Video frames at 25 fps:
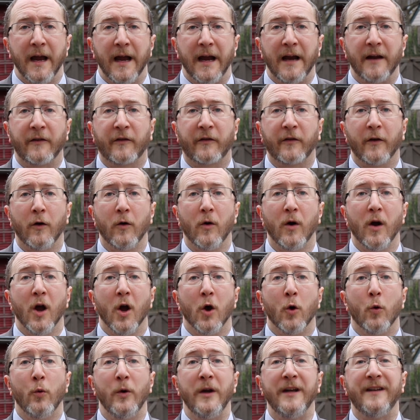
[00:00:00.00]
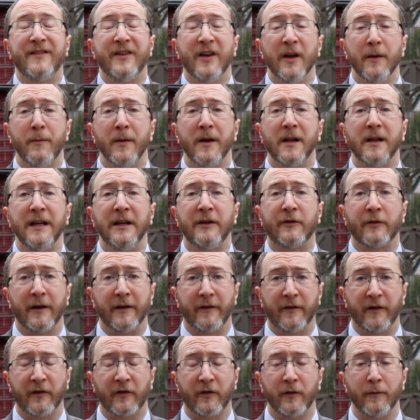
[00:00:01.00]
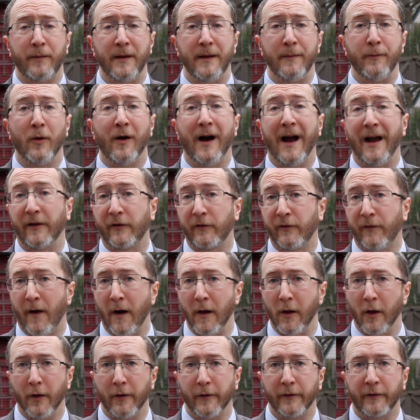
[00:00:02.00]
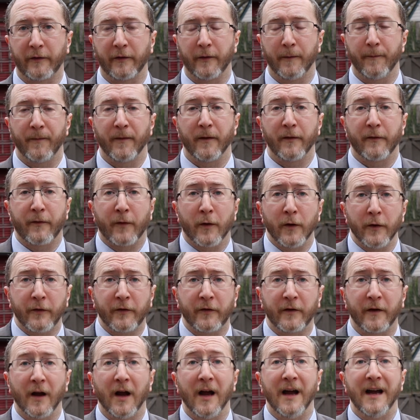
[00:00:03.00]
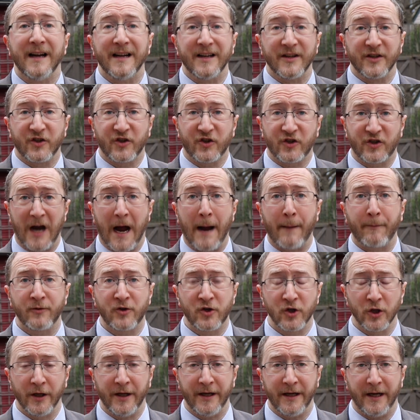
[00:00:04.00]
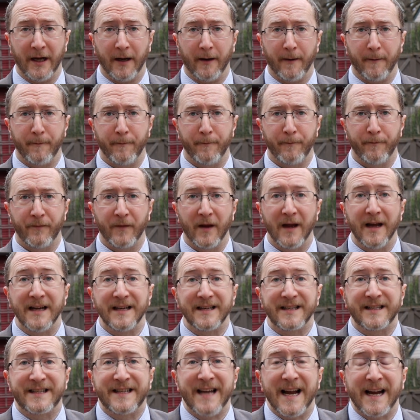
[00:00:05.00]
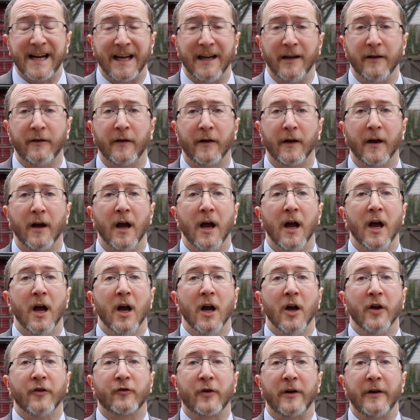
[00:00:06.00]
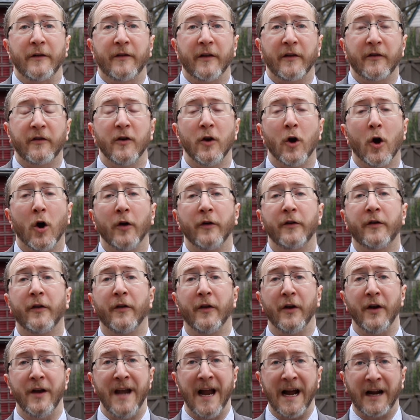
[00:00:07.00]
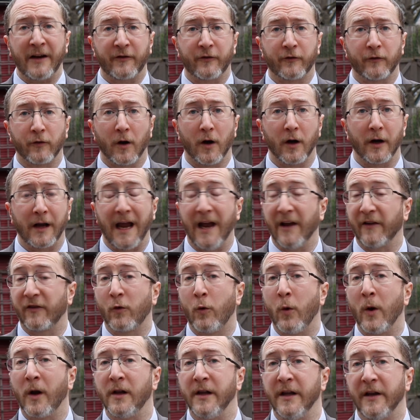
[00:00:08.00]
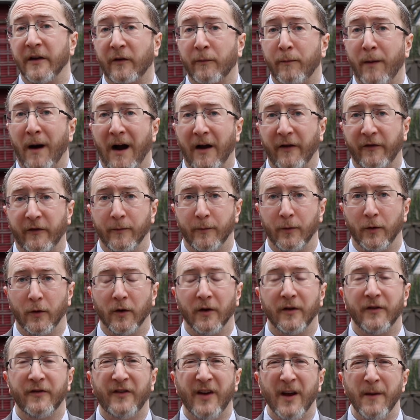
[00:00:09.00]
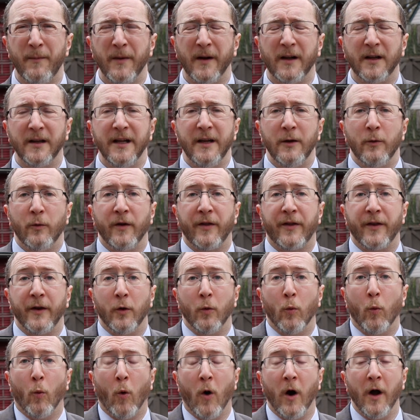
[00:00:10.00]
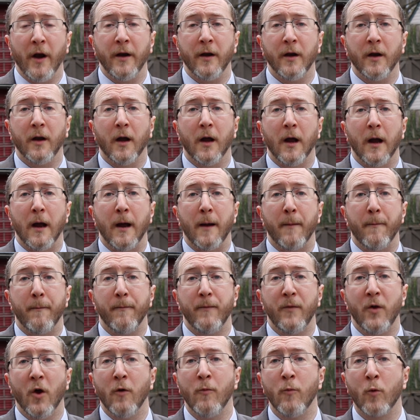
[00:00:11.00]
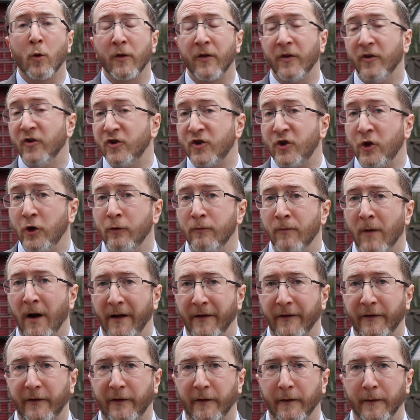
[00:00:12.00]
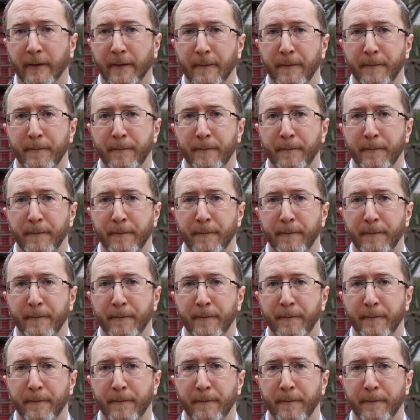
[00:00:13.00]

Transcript: And so we typically transition people as follows. First, stop Gilenya. Second, transition onto the next drug as quickly as possible, typically within 1, no more than 2 months.